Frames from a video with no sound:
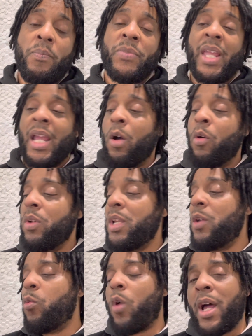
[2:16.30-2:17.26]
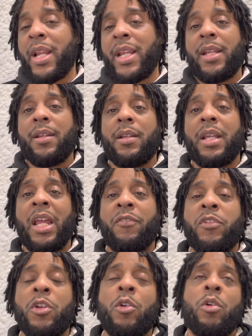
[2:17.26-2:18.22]
They only want it
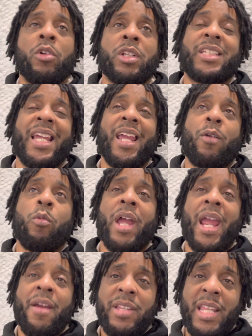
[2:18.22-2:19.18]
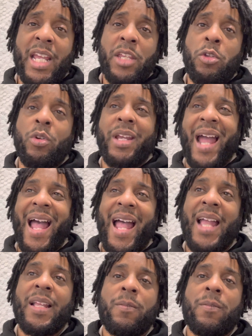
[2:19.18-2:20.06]
if you're gonna take everything you got